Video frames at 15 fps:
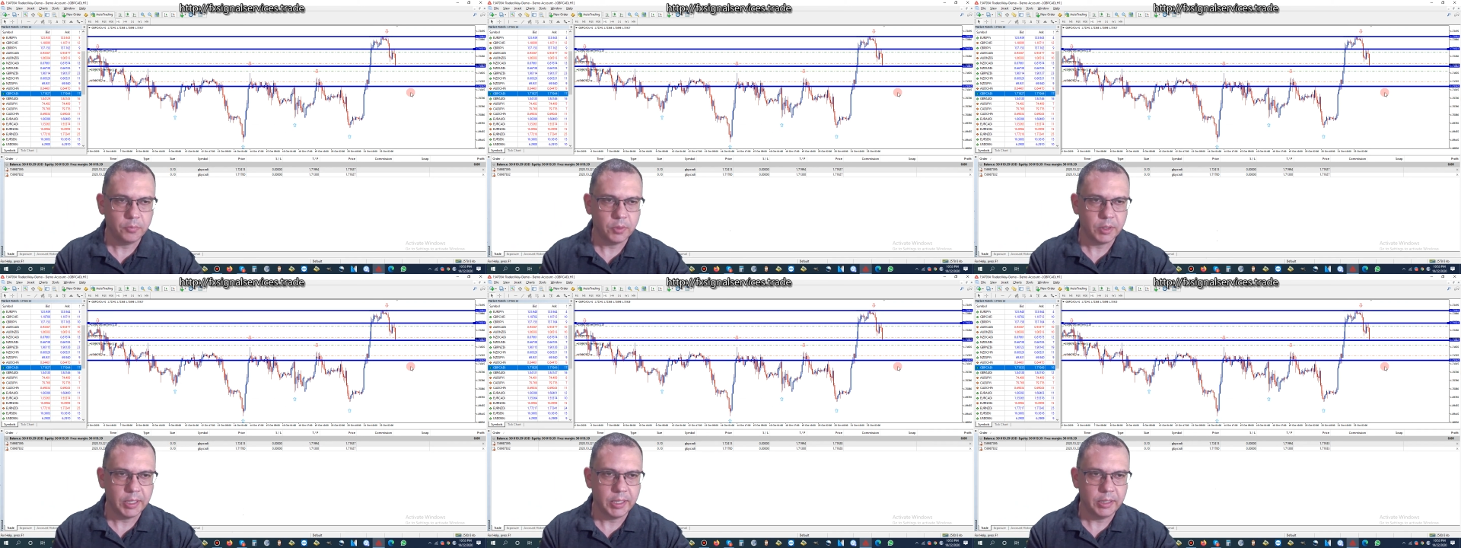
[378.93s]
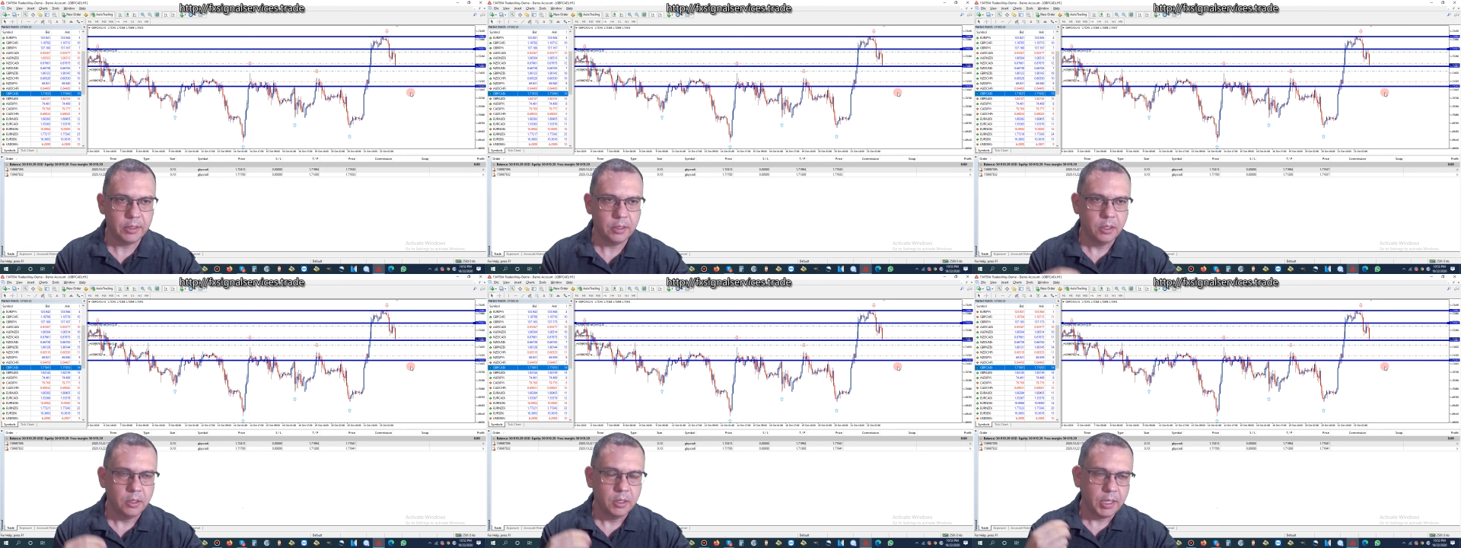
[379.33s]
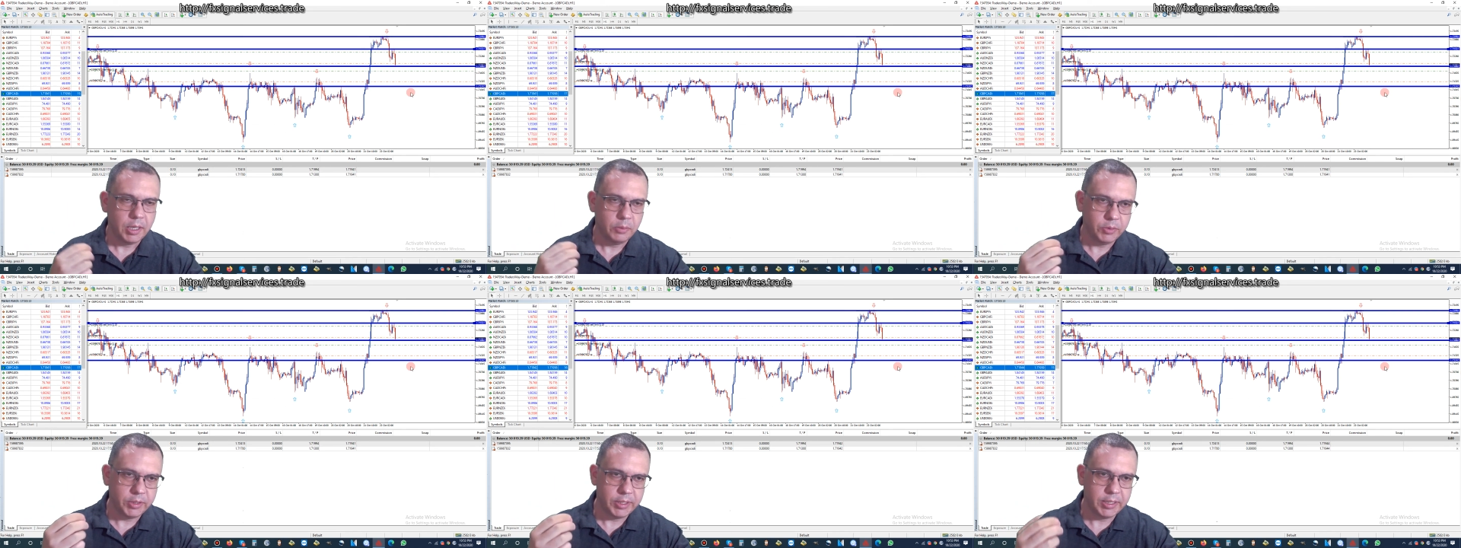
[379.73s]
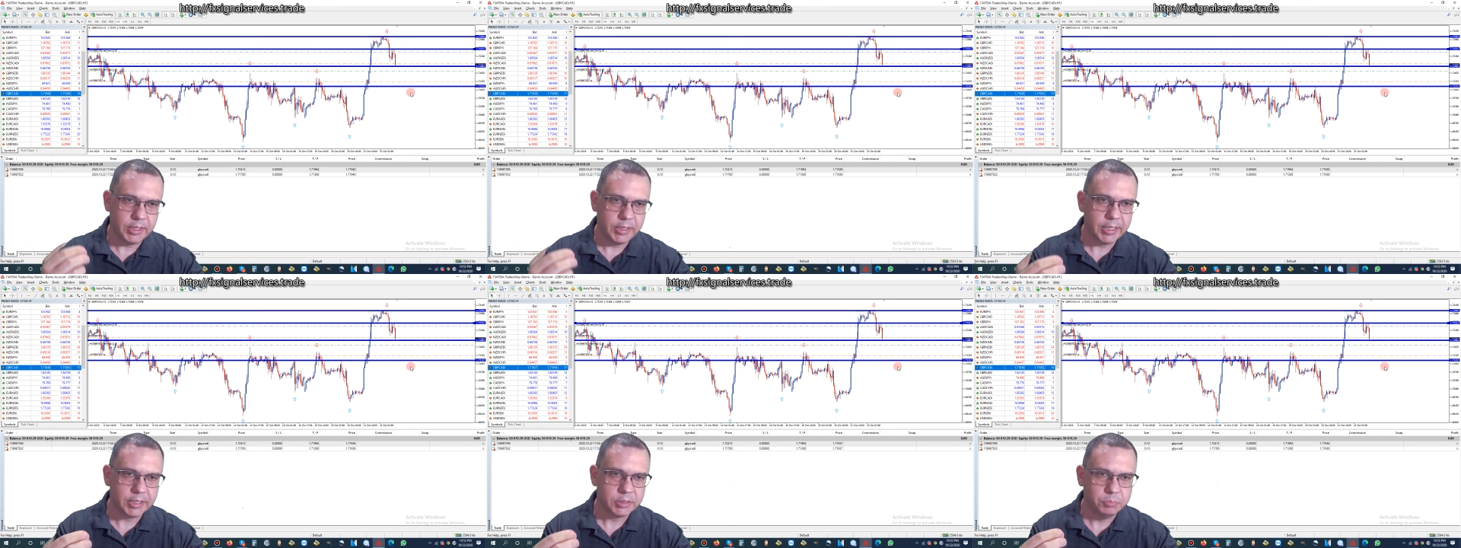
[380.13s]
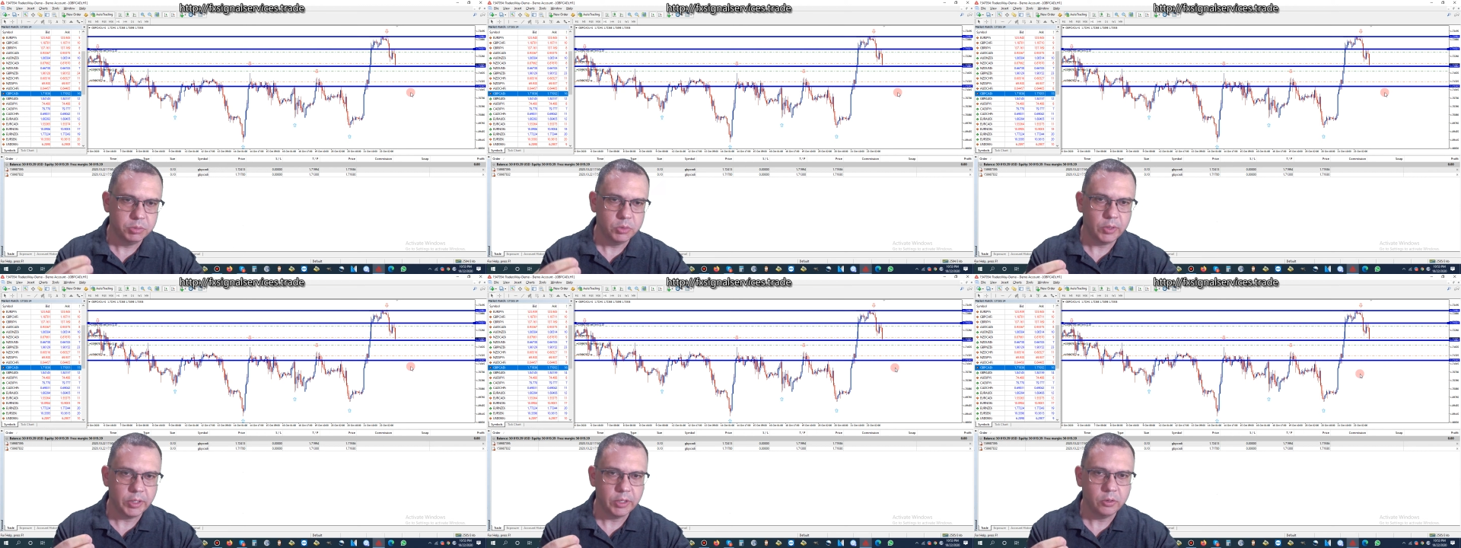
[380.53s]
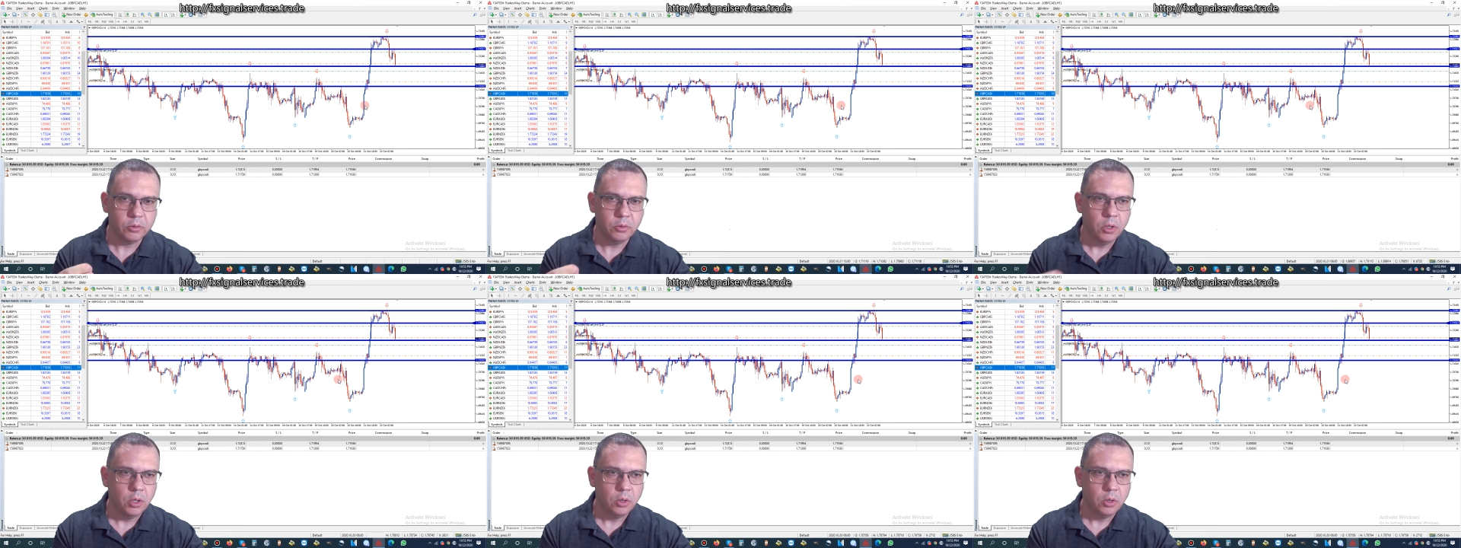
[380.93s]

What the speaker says: Okay, and when you get the next blue arrow,